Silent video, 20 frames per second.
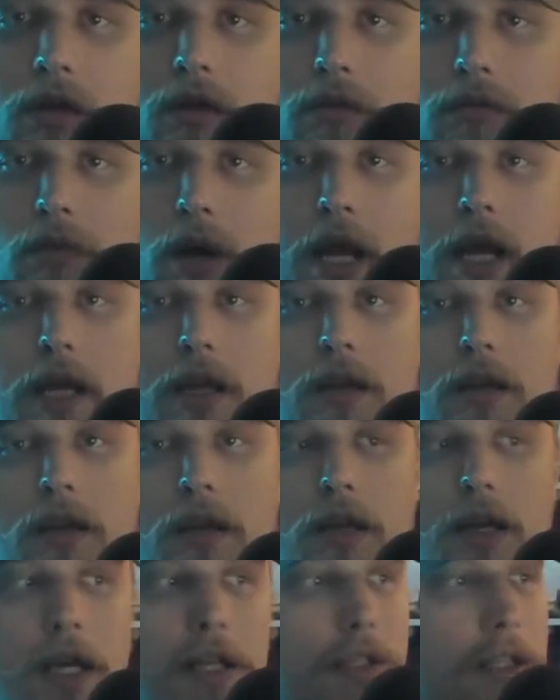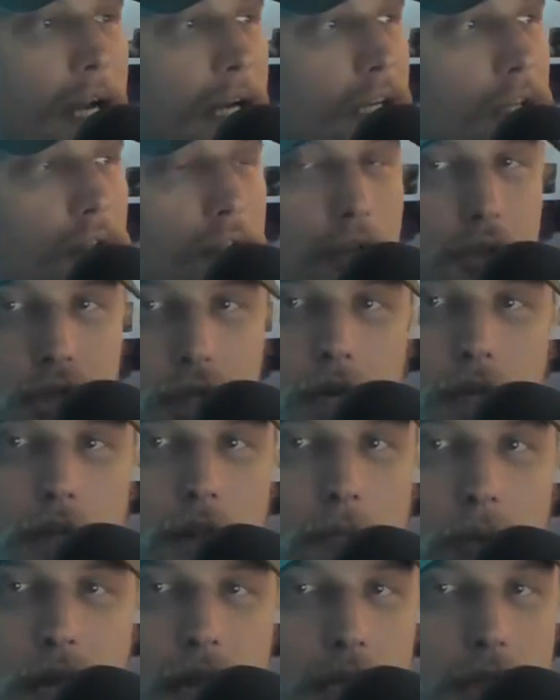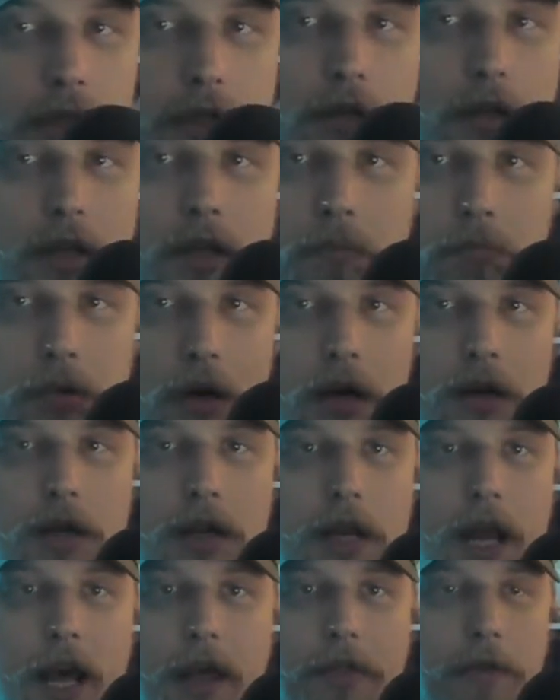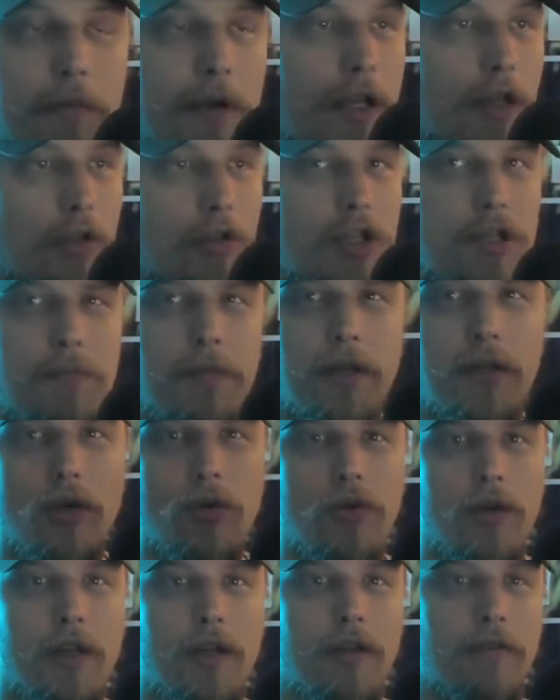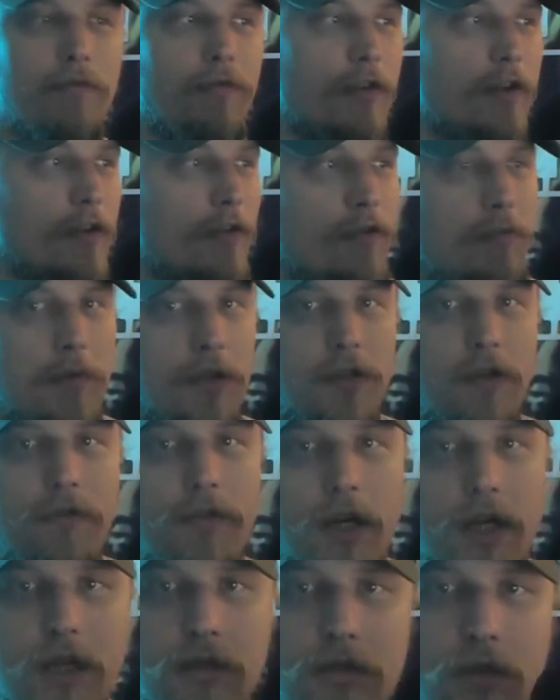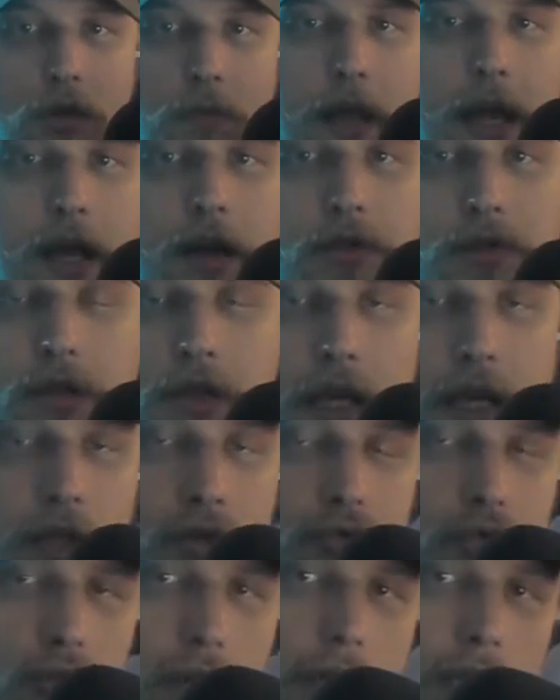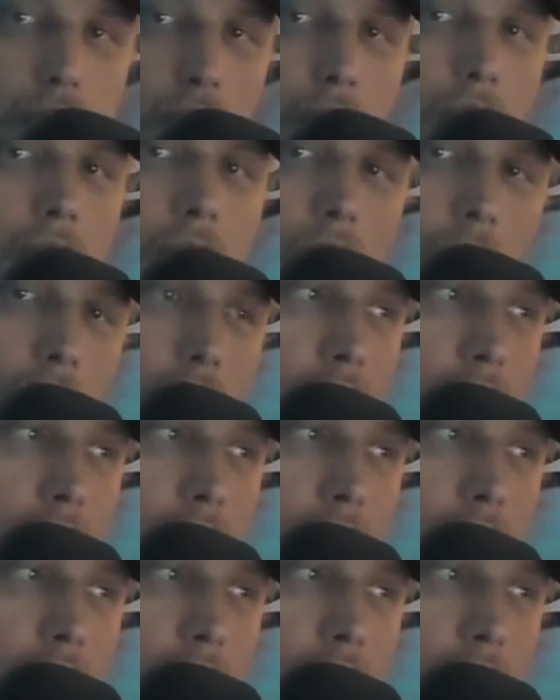Right. It's not going to do shit. The planet's still going to burn to death, but you'll just be doing it in front of a bunch of fucking solar panels and nice trees in your yard.